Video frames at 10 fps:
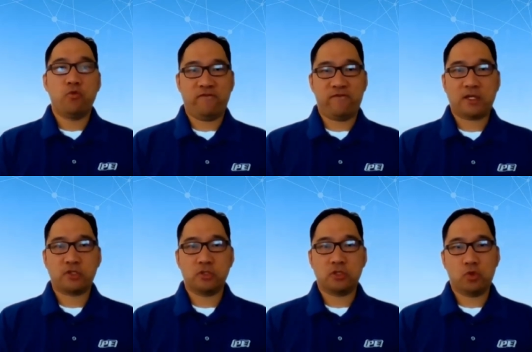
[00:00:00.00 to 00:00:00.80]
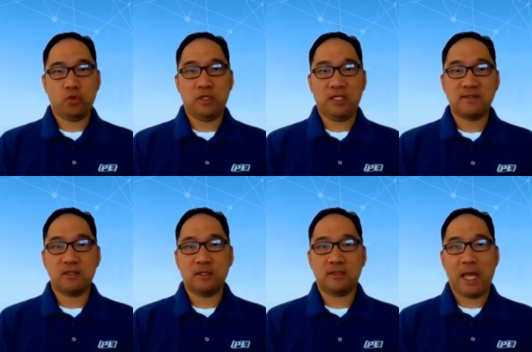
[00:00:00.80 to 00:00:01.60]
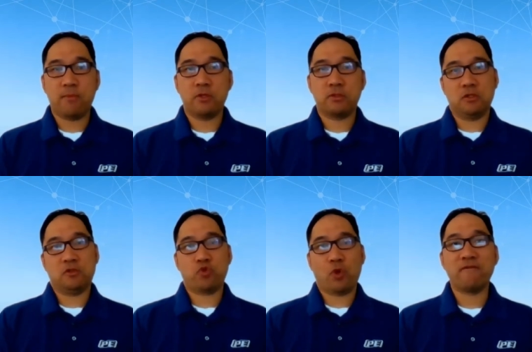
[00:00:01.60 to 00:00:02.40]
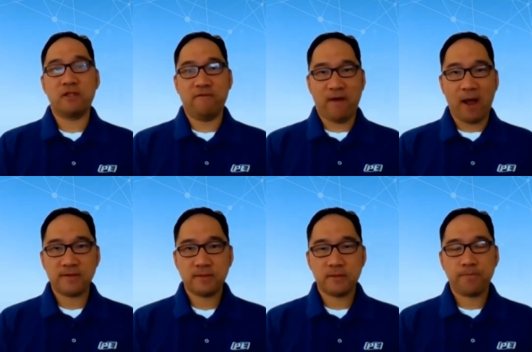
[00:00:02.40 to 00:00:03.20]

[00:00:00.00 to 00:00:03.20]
reflections could easily damage the driver device.